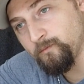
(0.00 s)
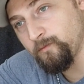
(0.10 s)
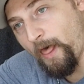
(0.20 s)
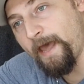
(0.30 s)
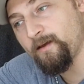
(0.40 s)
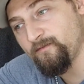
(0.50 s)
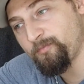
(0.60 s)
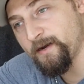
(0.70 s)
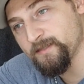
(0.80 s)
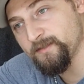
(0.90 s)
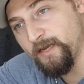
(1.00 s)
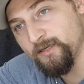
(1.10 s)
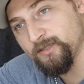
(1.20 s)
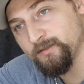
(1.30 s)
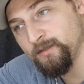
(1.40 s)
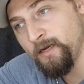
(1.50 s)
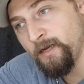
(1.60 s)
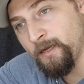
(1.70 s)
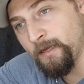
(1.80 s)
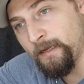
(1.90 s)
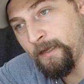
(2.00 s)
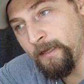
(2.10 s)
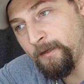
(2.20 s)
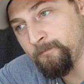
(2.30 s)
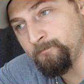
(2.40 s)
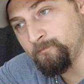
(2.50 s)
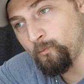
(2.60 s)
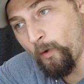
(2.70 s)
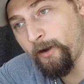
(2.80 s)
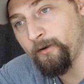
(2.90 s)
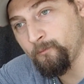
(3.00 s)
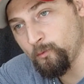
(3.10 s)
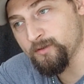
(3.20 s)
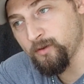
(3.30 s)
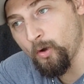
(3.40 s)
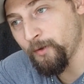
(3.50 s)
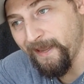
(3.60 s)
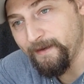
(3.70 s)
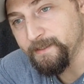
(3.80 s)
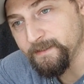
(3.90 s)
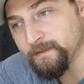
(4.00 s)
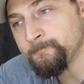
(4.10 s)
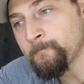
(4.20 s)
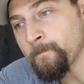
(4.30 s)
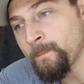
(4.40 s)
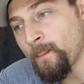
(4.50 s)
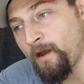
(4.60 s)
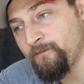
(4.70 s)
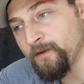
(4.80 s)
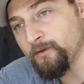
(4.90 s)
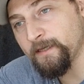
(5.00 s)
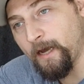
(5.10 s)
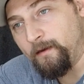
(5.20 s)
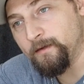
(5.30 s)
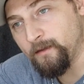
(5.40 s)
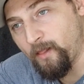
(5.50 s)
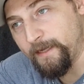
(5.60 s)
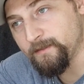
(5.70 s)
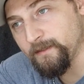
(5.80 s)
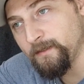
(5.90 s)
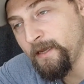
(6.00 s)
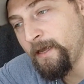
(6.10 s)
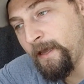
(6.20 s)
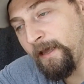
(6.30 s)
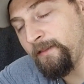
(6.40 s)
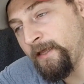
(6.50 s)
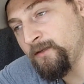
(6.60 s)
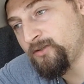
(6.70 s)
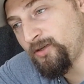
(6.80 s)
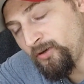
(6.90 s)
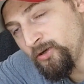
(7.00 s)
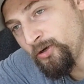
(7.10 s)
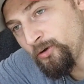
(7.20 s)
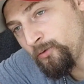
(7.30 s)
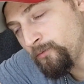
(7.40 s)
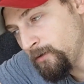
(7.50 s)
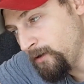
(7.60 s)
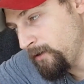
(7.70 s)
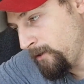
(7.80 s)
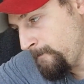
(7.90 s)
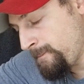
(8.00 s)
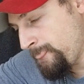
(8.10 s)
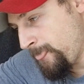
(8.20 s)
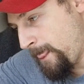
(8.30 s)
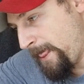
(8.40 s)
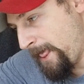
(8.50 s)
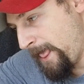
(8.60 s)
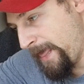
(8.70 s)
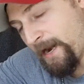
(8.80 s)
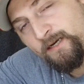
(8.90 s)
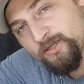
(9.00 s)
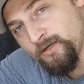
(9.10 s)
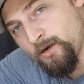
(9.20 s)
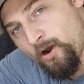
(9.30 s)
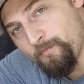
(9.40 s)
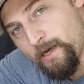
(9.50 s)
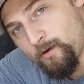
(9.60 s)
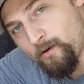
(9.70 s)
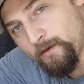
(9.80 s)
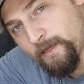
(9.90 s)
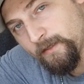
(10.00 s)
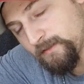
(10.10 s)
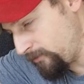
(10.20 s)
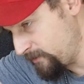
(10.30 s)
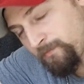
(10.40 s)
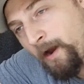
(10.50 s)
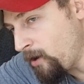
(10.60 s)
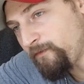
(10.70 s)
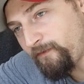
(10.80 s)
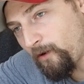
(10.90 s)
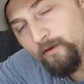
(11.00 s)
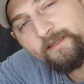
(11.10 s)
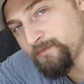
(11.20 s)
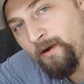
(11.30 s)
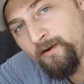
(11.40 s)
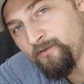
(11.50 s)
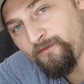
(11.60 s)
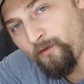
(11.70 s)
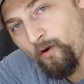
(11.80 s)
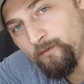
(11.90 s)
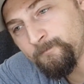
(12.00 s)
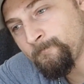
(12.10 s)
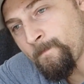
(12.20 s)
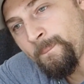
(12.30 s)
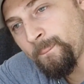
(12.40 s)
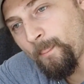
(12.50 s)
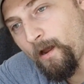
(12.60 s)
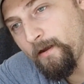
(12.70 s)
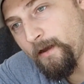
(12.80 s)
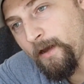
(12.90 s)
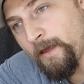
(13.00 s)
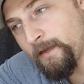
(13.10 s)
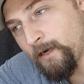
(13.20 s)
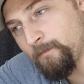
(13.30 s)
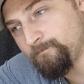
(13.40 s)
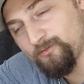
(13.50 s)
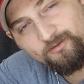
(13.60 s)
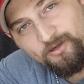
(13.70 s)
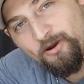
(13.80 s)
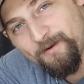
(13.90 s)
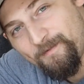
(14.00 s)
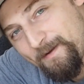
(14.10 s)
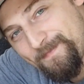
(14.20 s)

lack of presentation and where it was located. I feel it got neglected. And then two, and I should have known better on this, so it's my own fault. It's my own fault. And I'm doing my